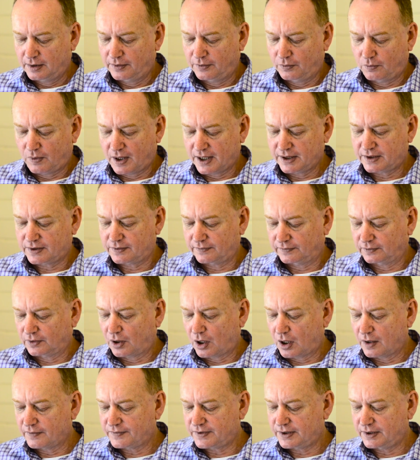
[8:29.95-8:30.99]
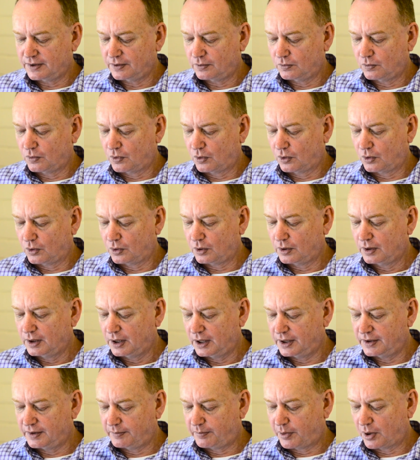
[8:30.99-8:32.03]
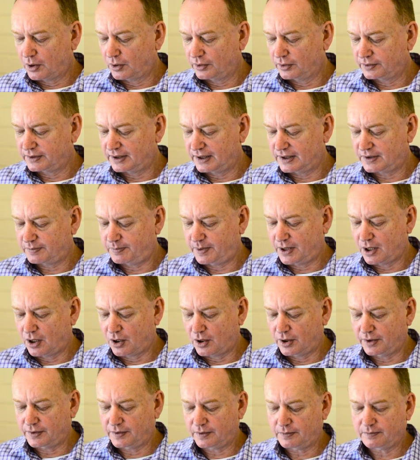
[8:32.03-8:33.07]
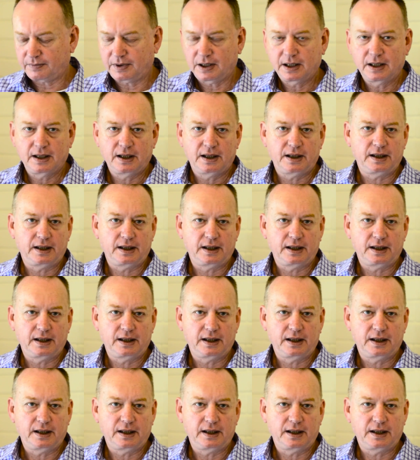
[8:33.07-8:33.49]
the waste of lives in the war and the politics behind them.